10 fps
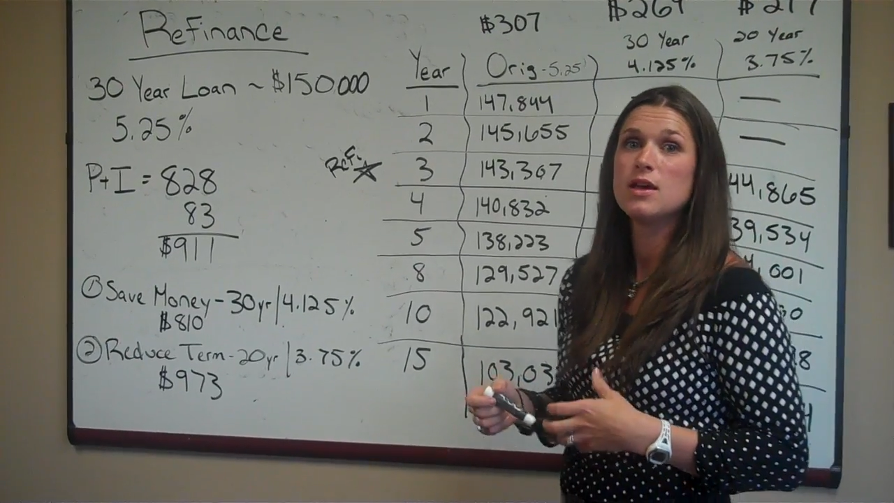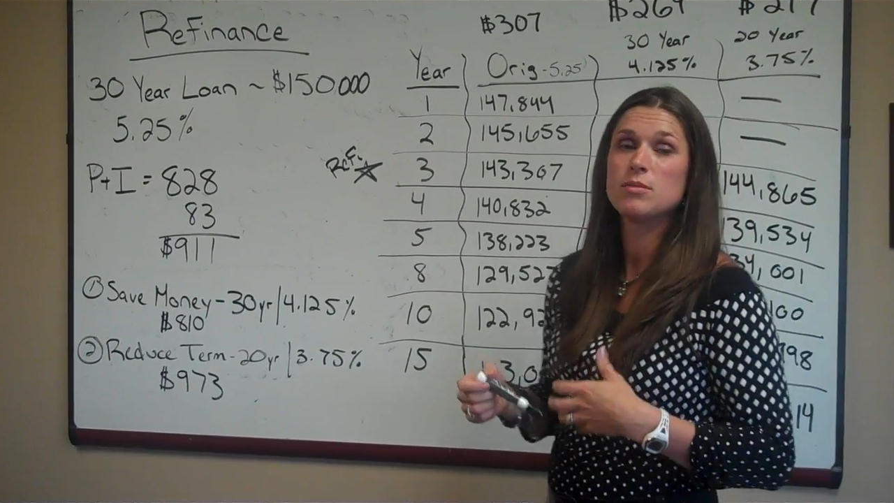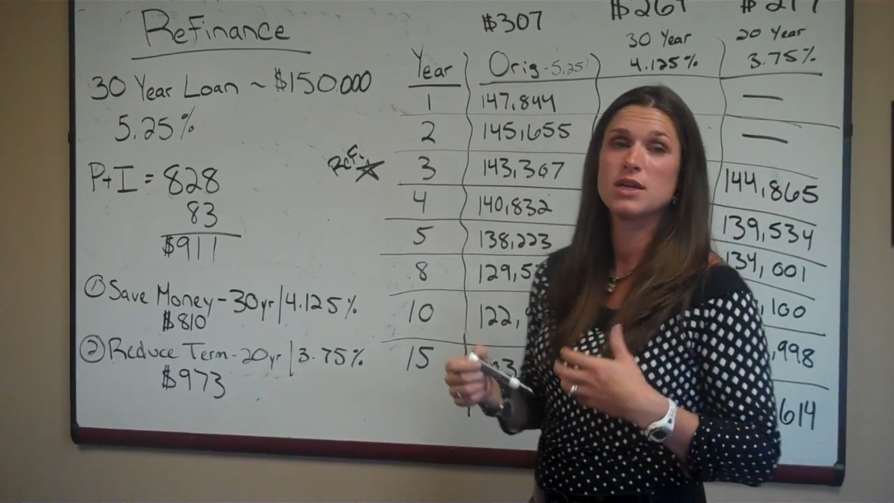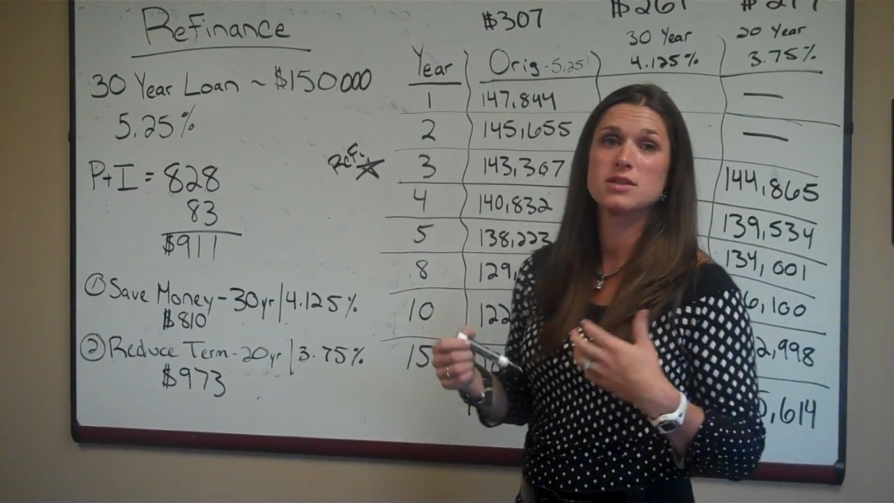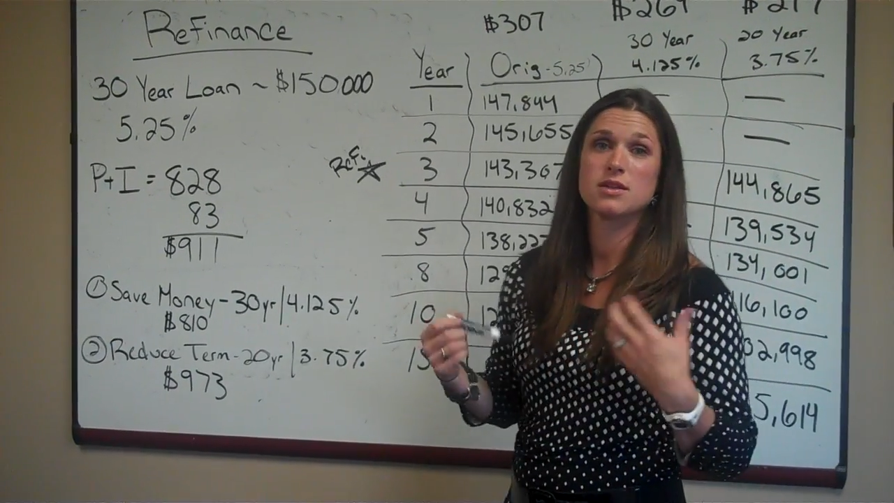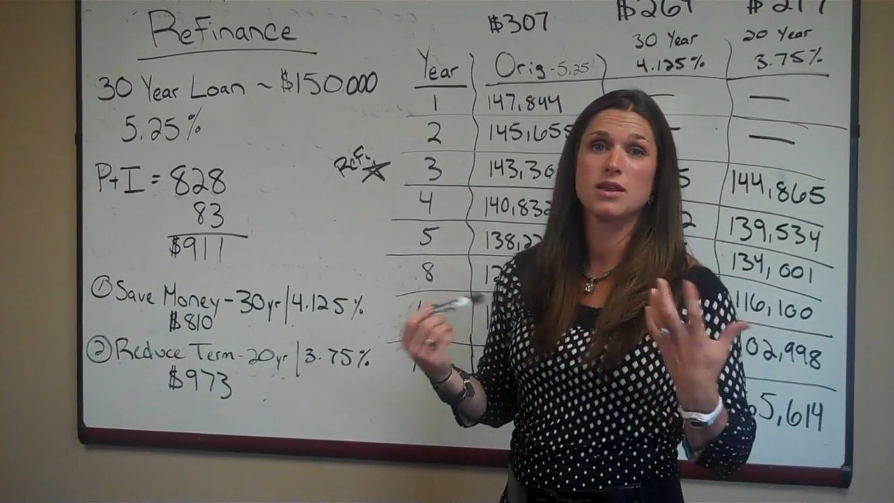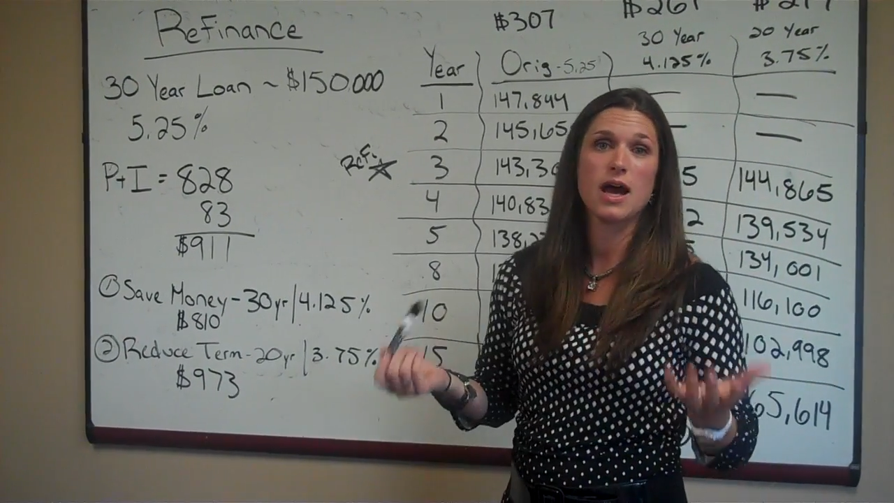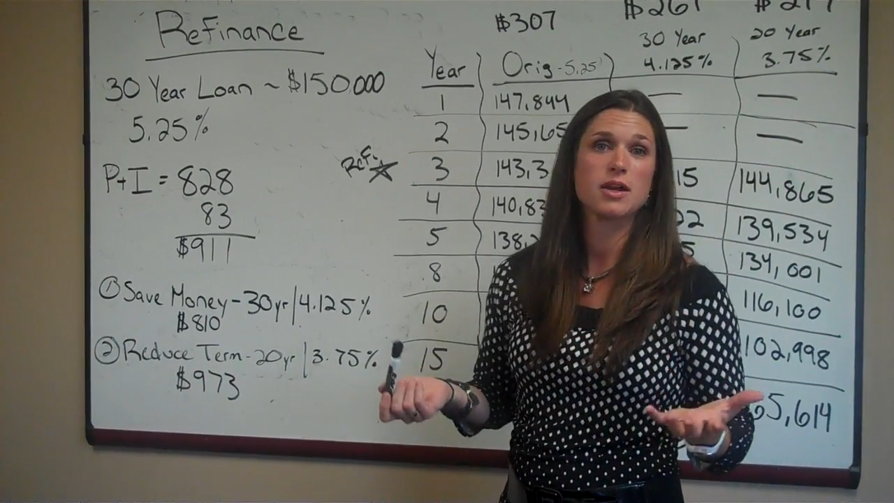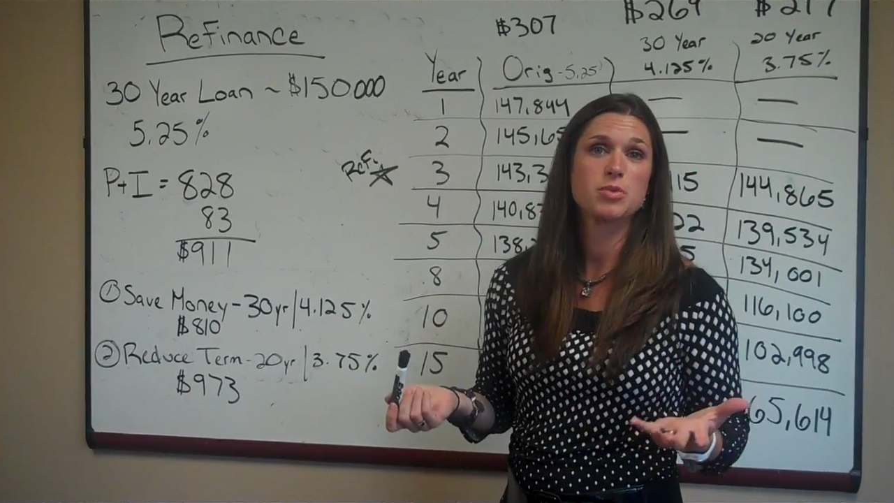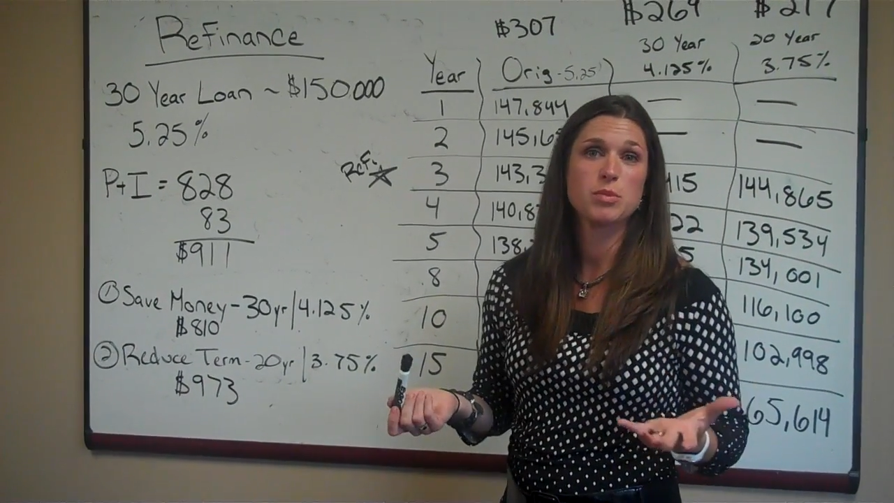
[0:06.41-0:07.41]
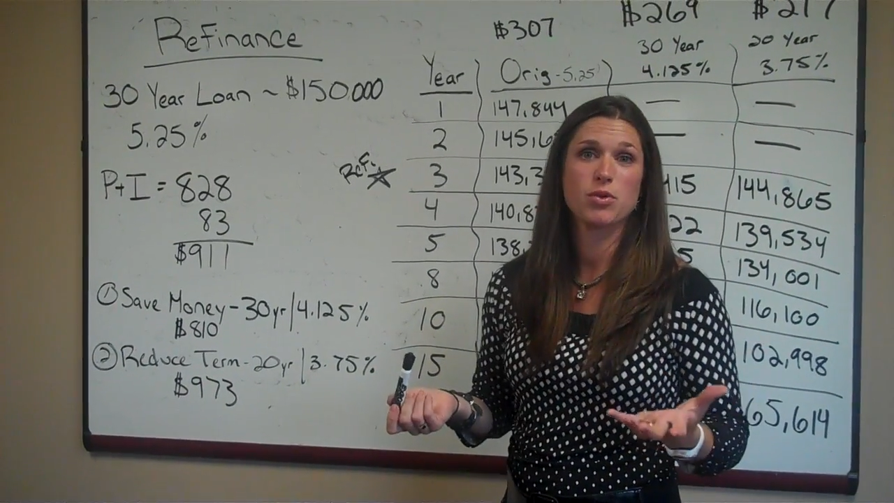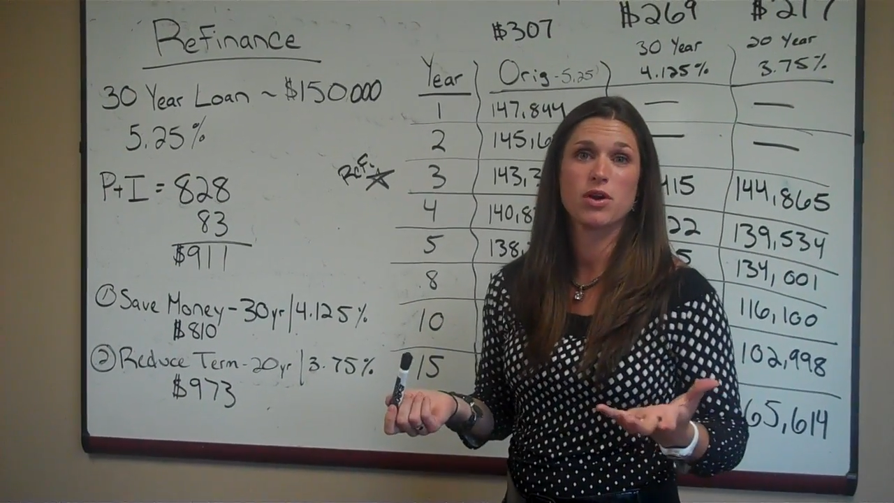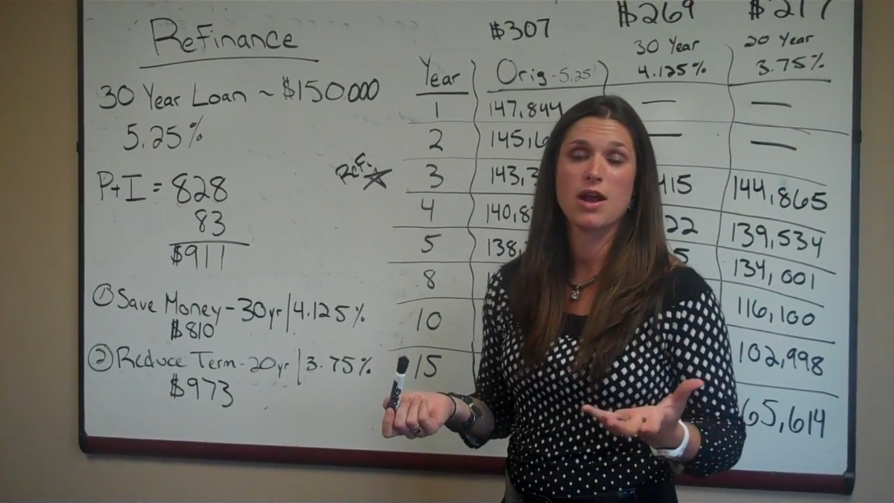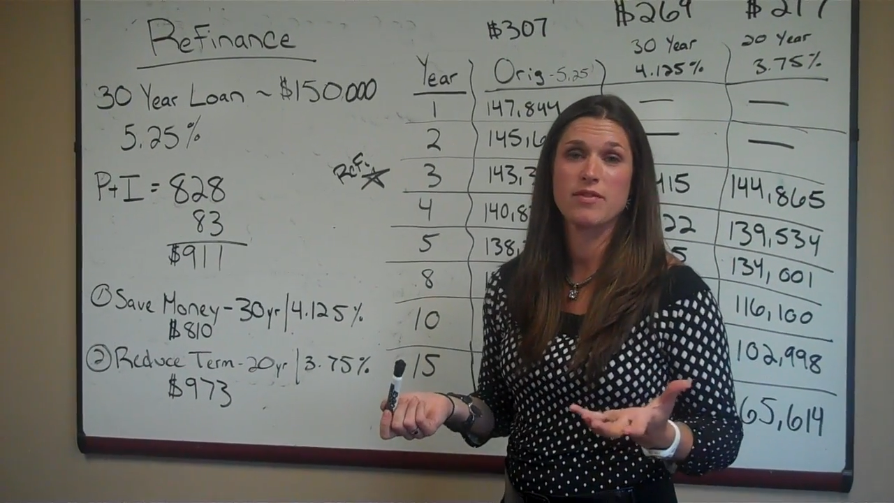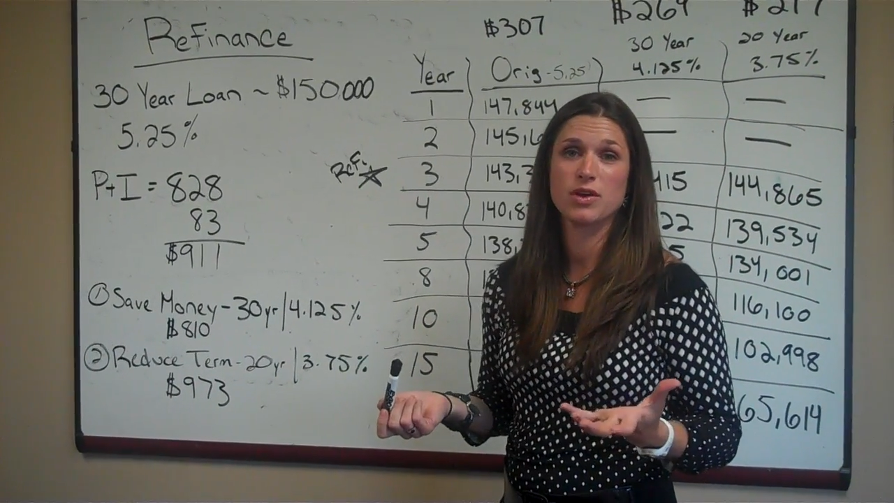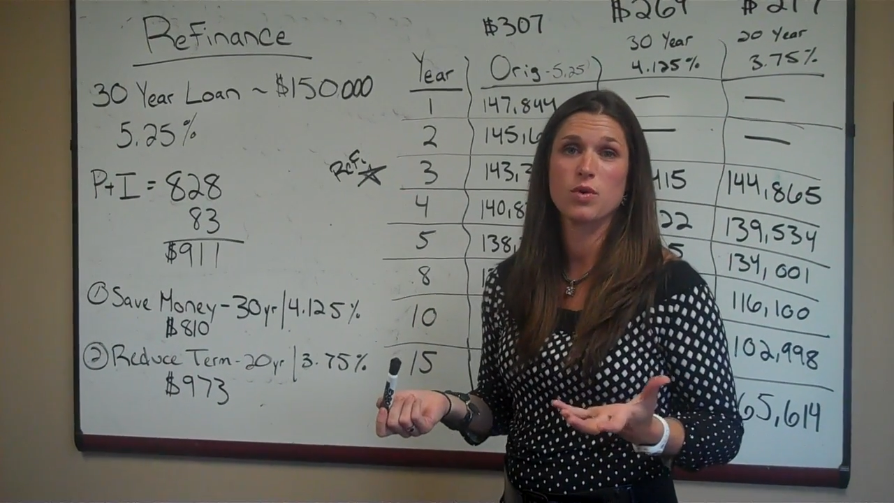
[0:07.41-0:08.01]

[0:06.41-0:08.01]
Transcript: because a lot of people are having